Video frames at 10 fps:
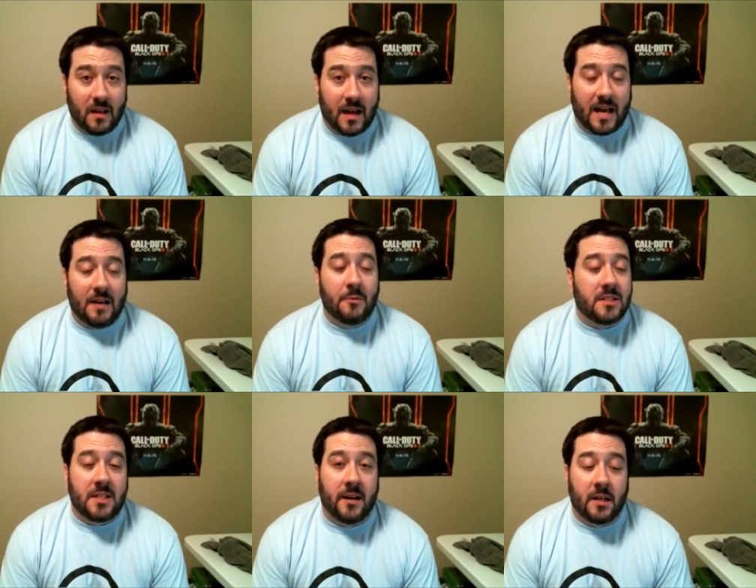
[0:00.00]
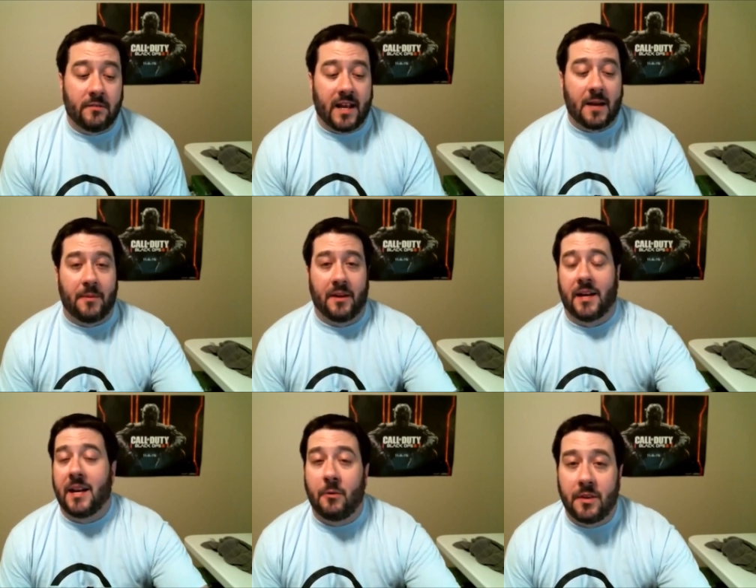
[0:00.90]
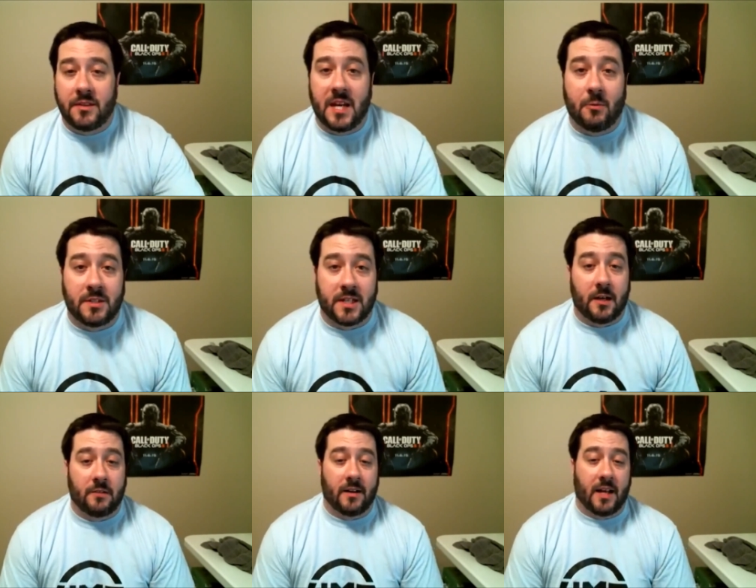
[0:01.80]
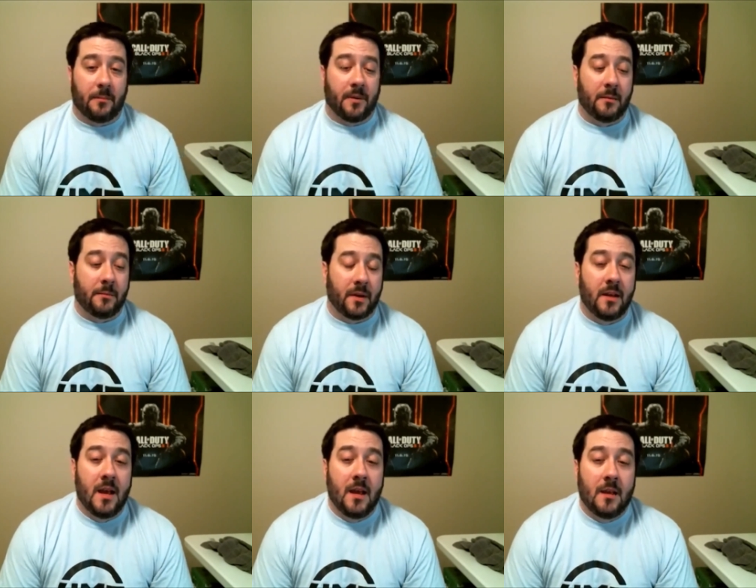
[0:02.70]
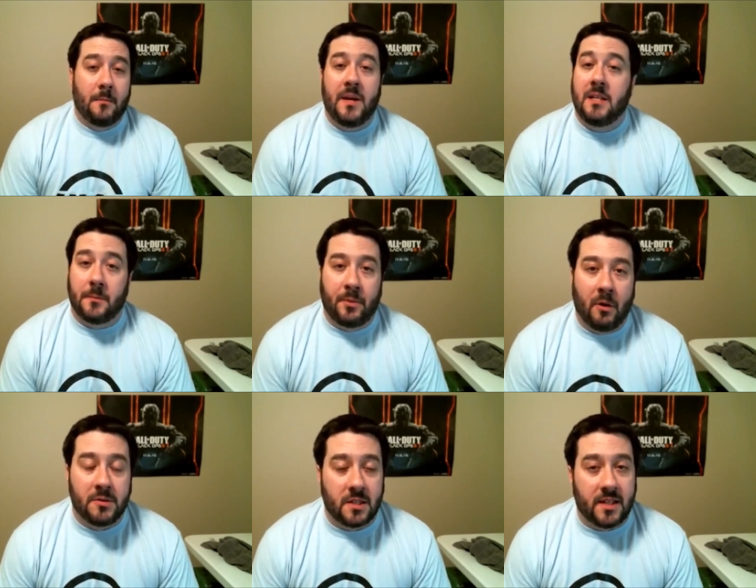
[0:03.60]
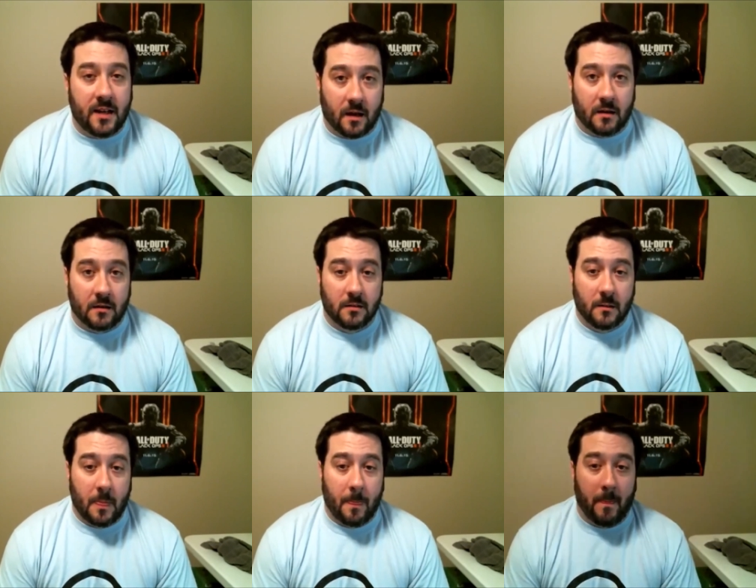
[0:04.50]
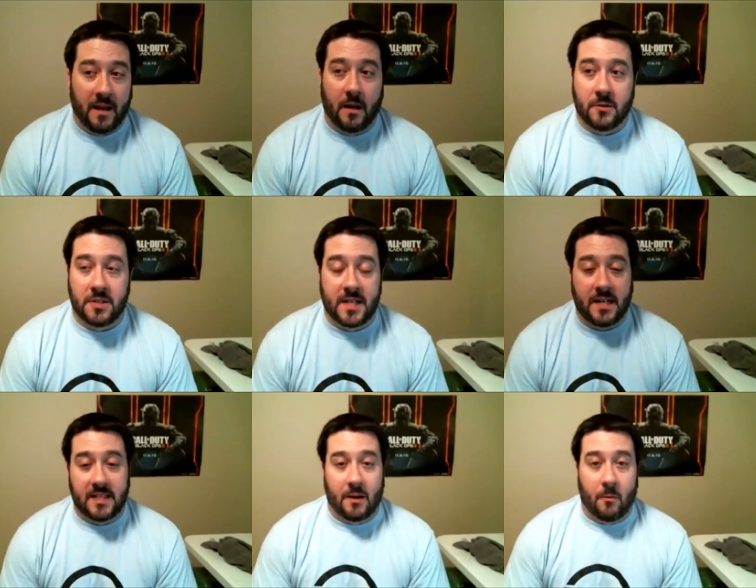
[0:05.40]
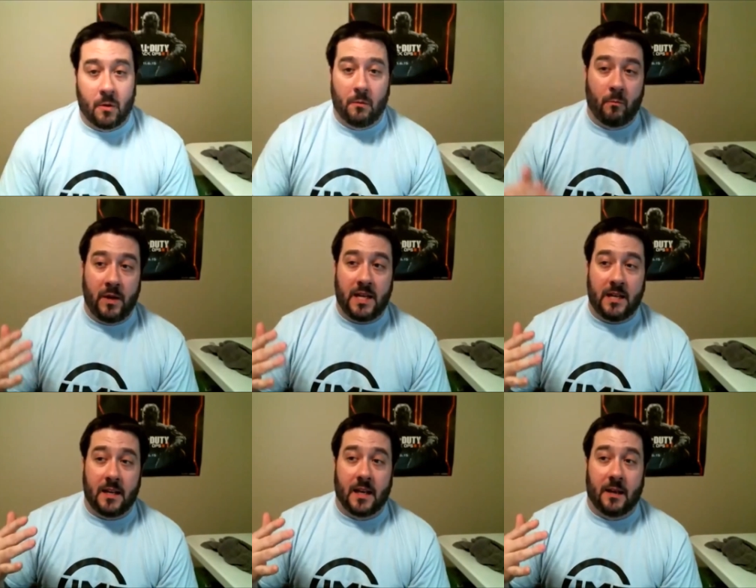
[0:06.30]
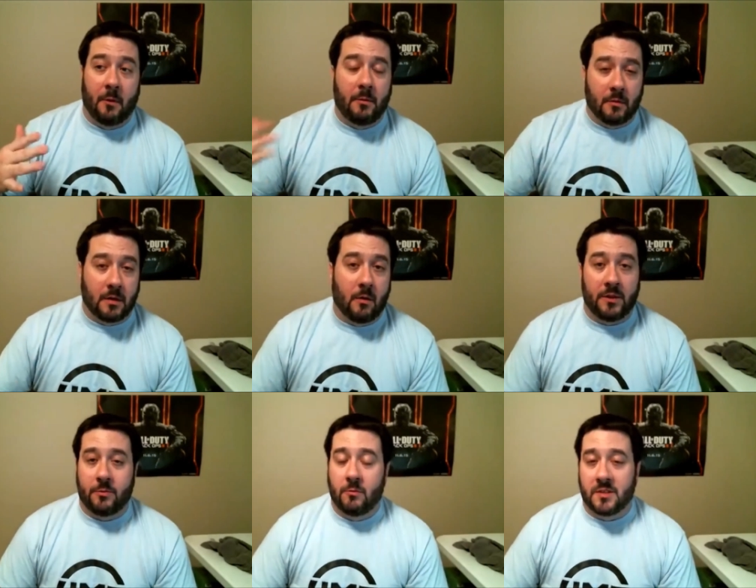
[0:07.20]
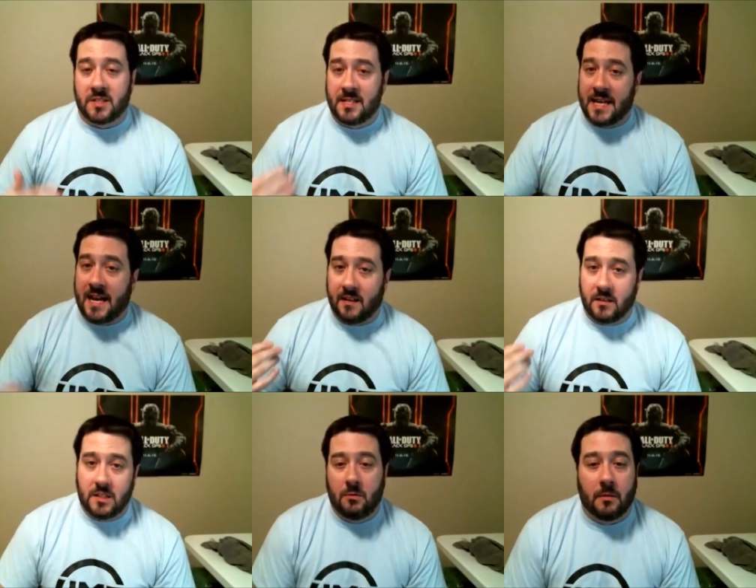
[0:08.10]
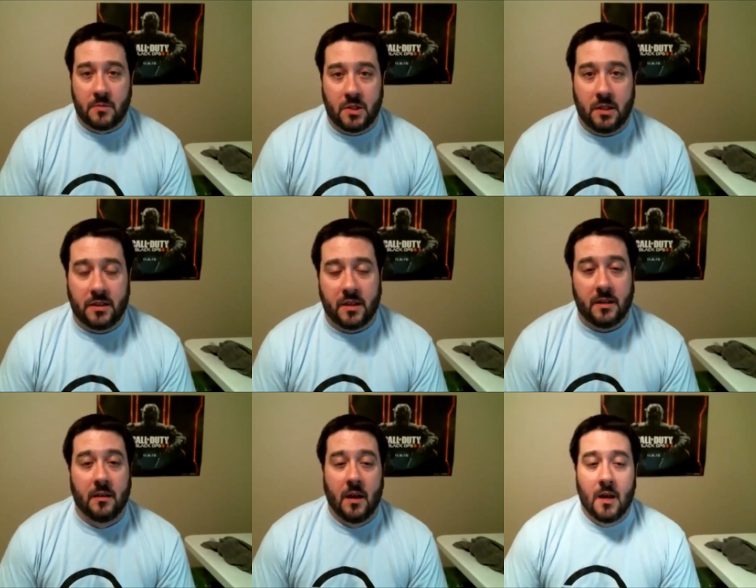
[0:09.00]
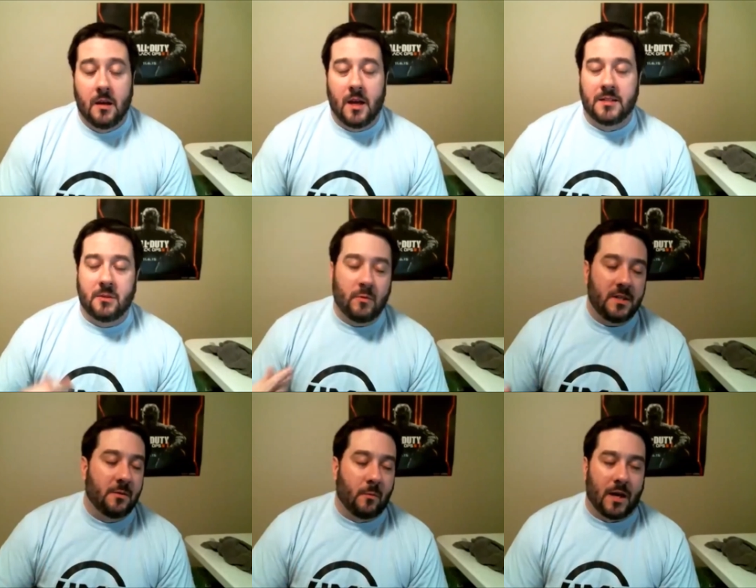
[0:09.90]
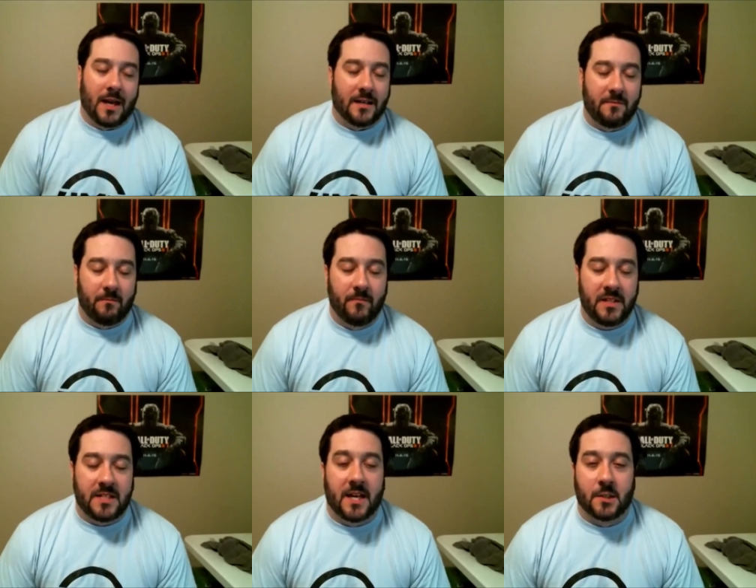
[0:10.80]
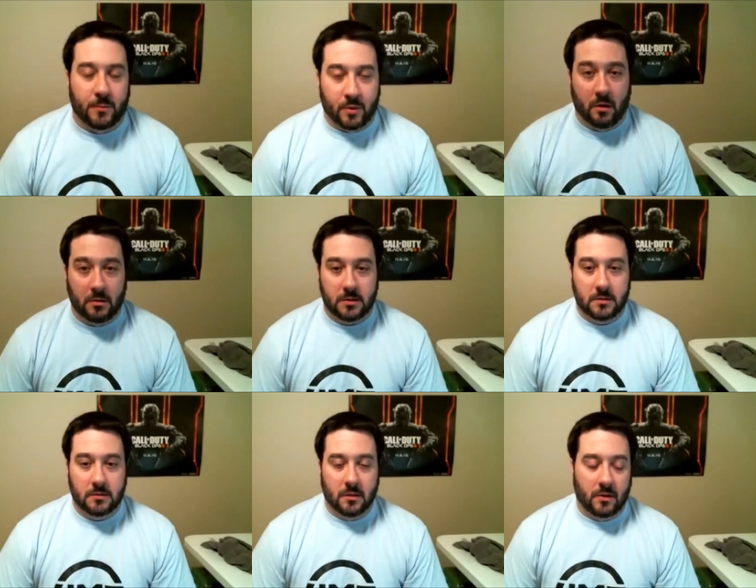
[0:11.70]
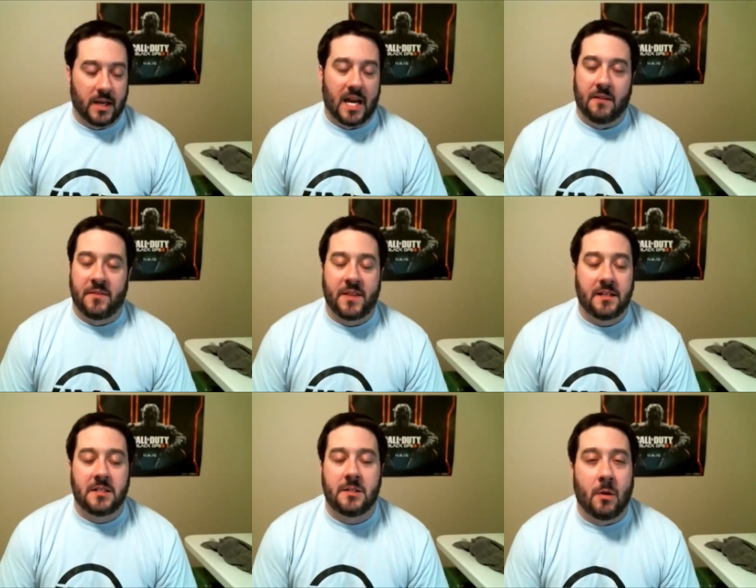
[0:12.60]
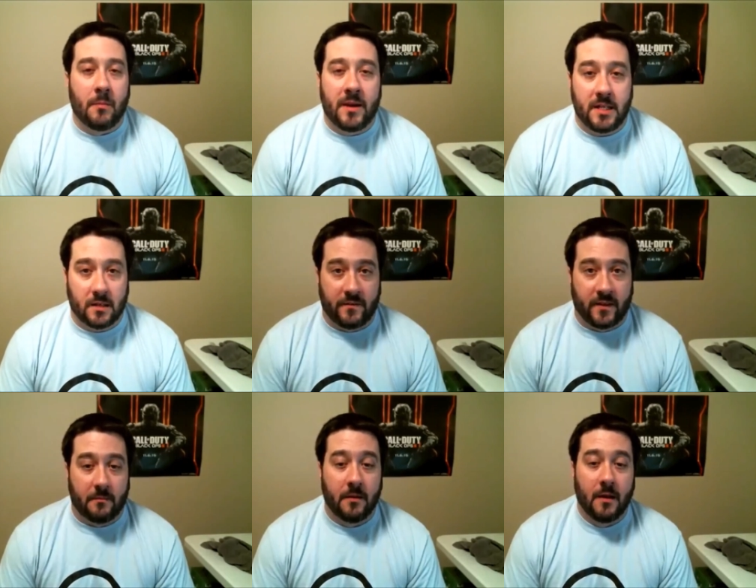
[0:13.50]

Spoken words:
I was tired of it happening, and I know that they were tired of it happening, but being the pros that they are, and understanding that what we were going through was not a UMG thing is the reason why these guys are pros. Okay, I've thanked so many of them